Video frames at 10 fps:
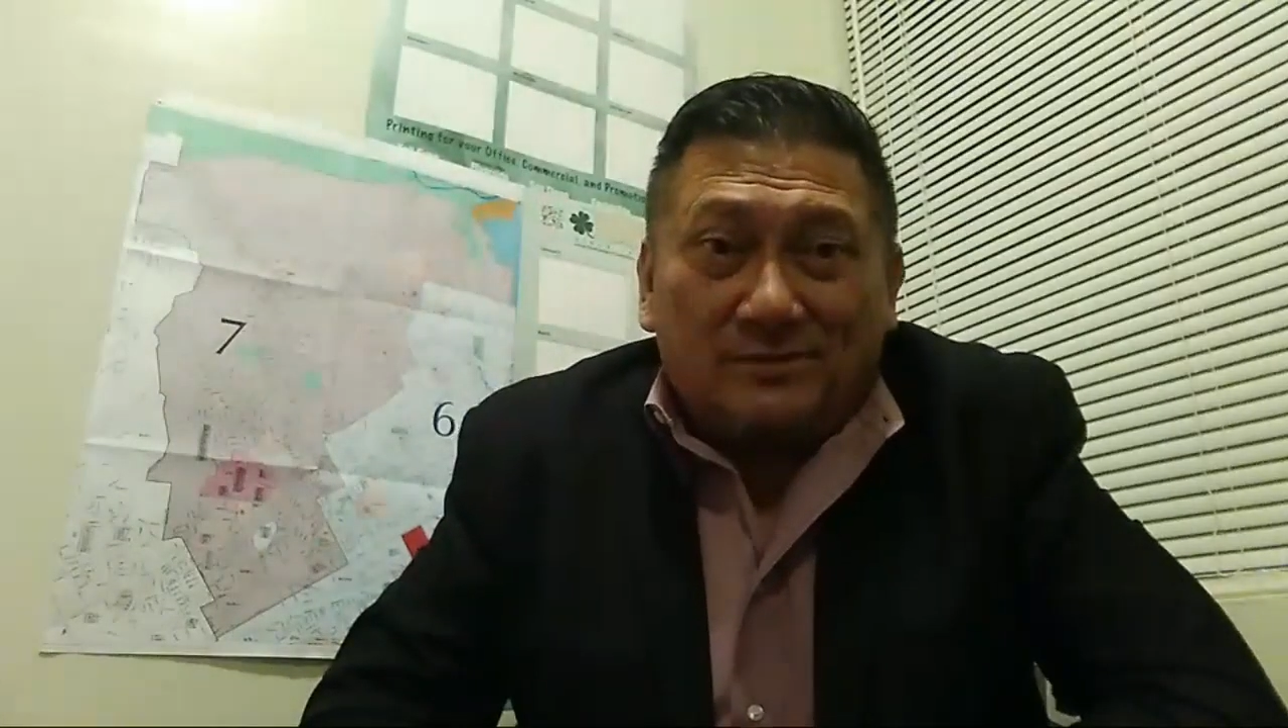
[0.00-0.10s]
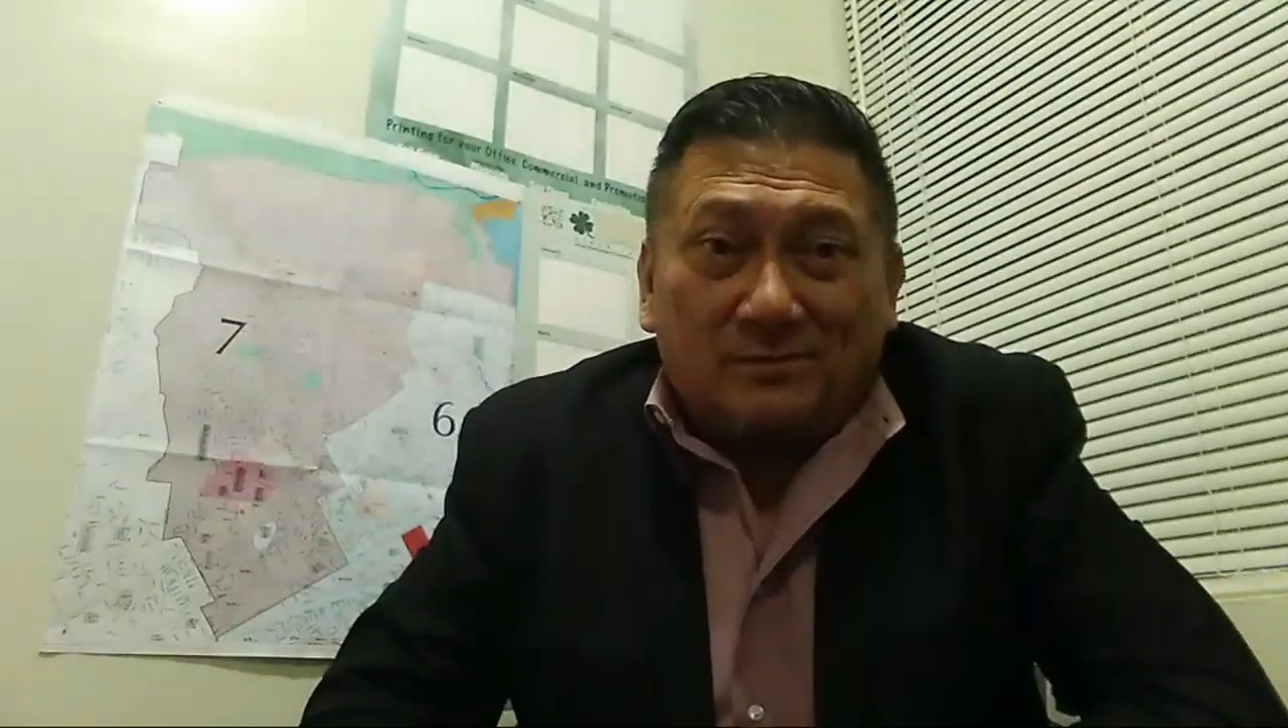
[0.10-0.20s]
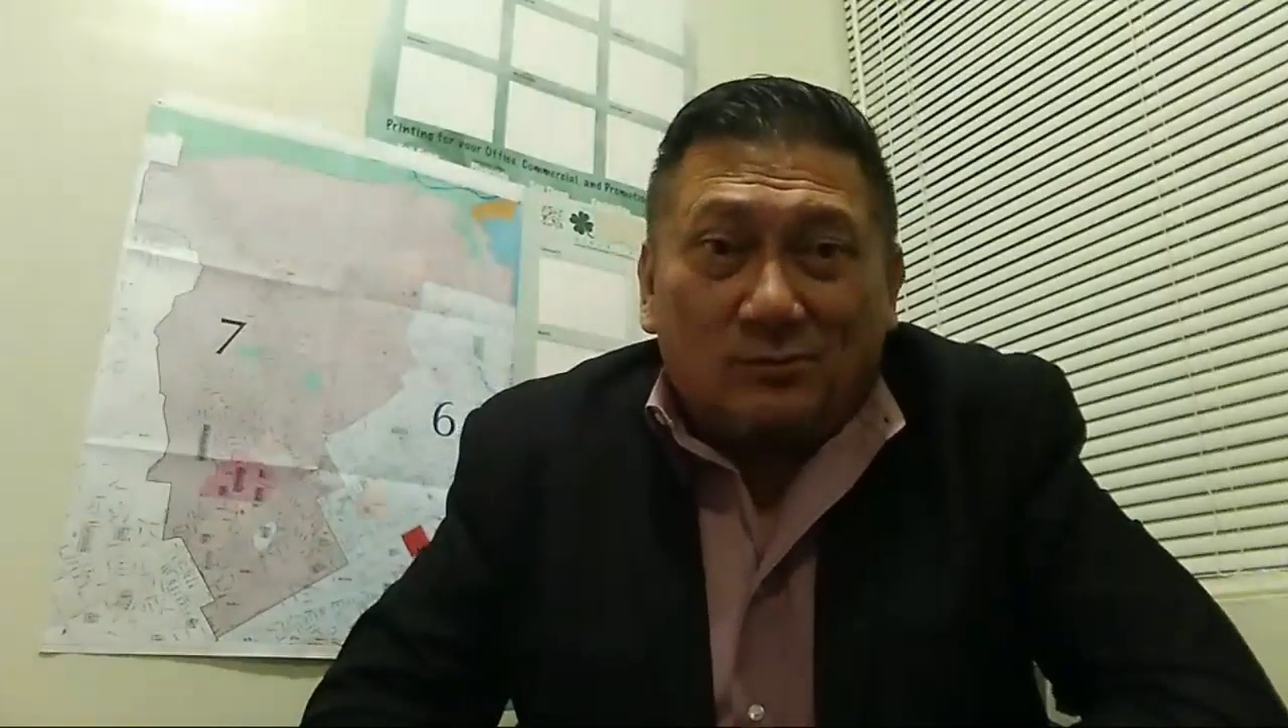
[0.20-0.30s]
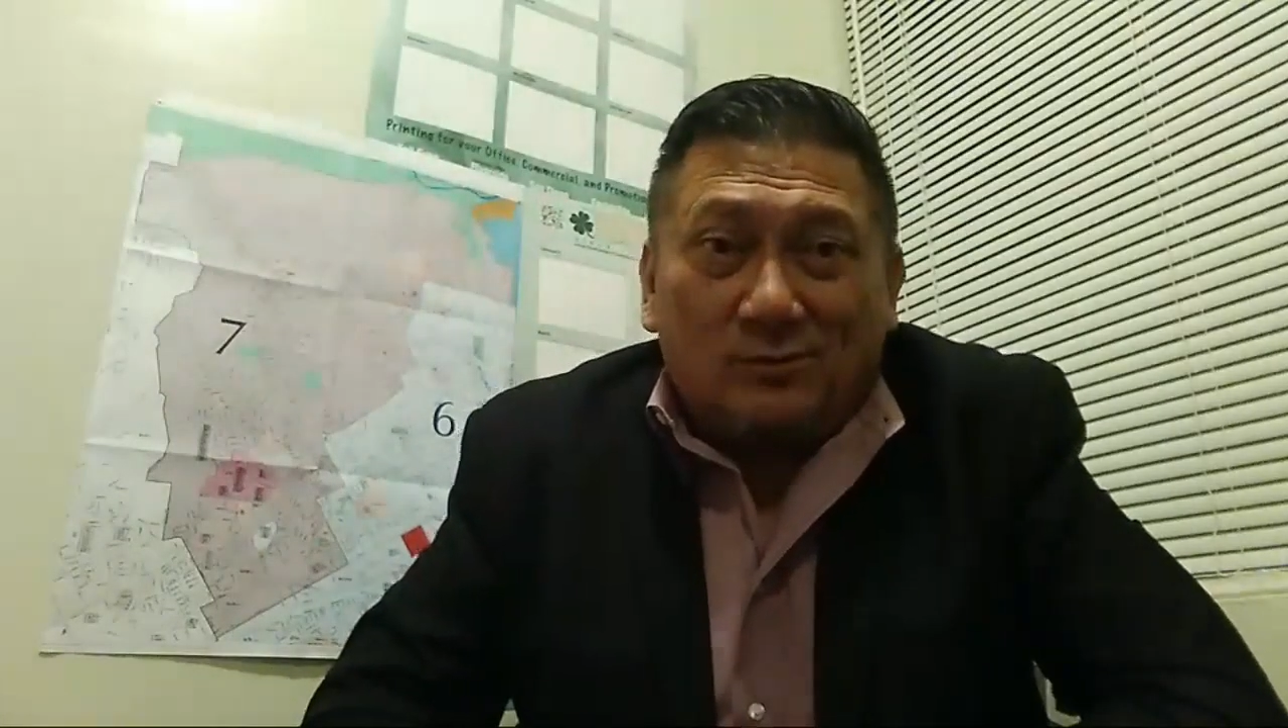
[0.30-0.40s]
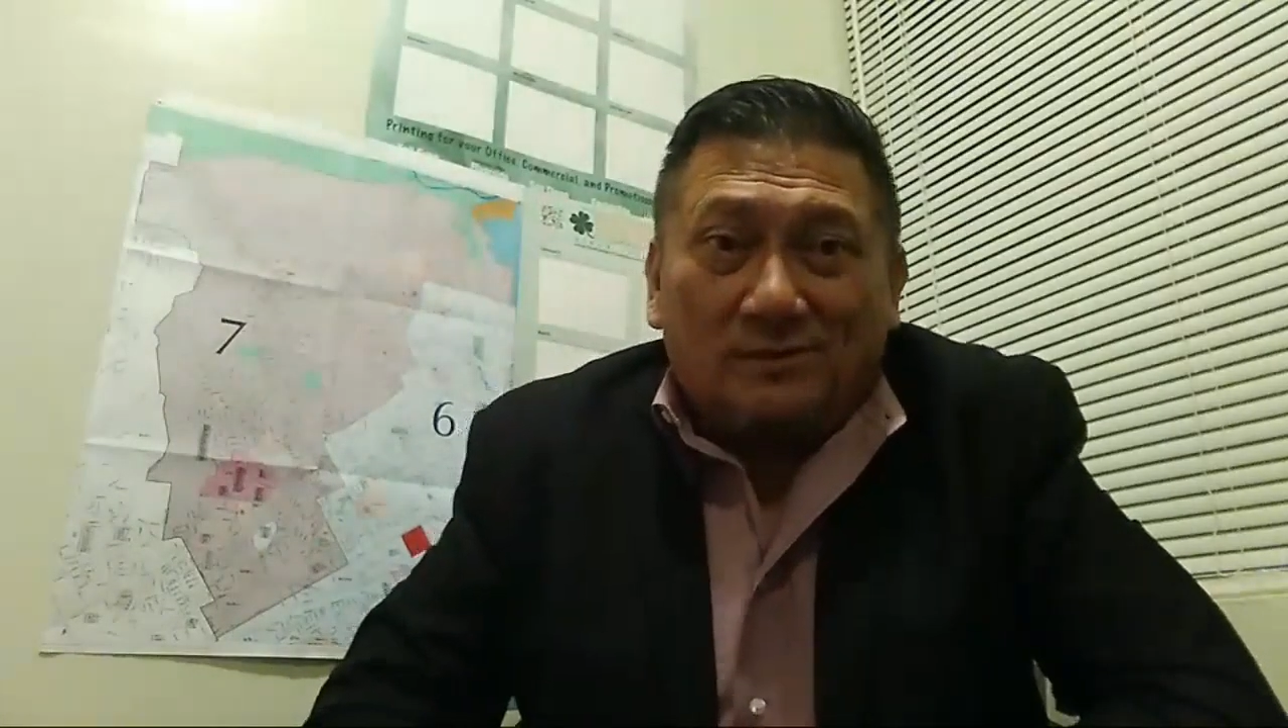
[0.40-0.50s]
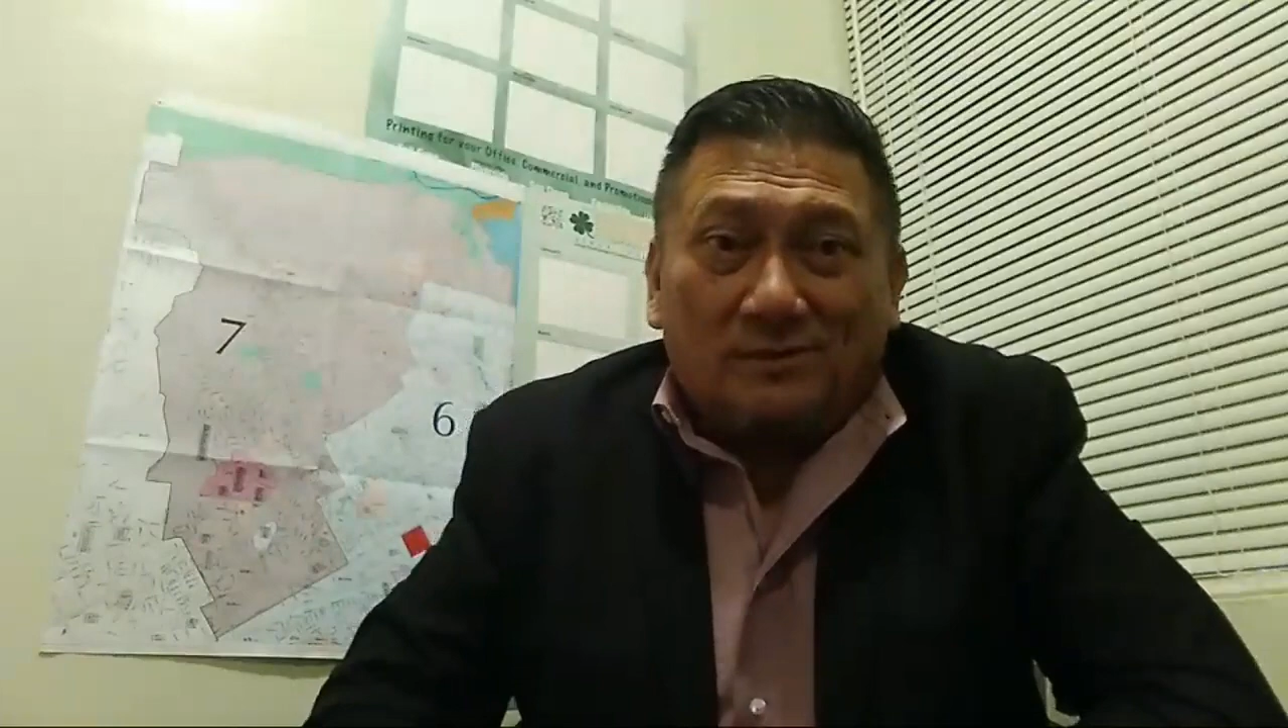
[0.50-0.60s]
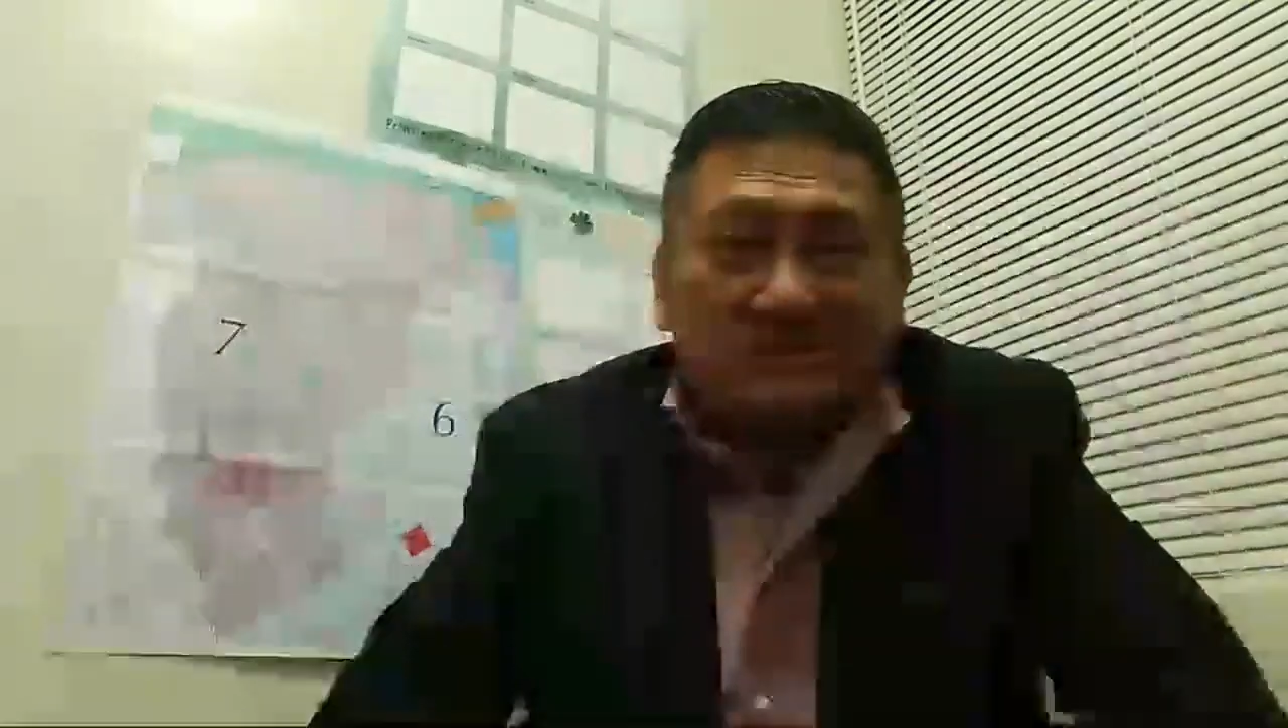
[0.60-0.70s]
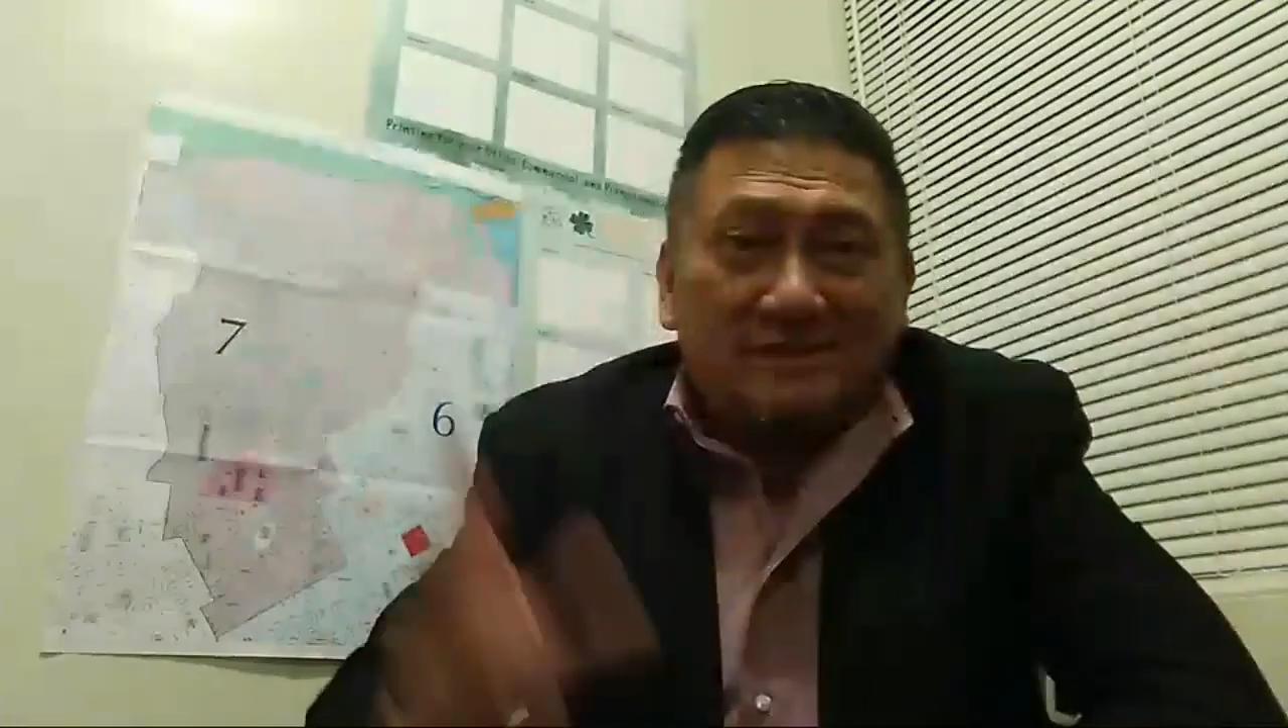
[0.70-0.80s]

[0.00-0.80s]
some woman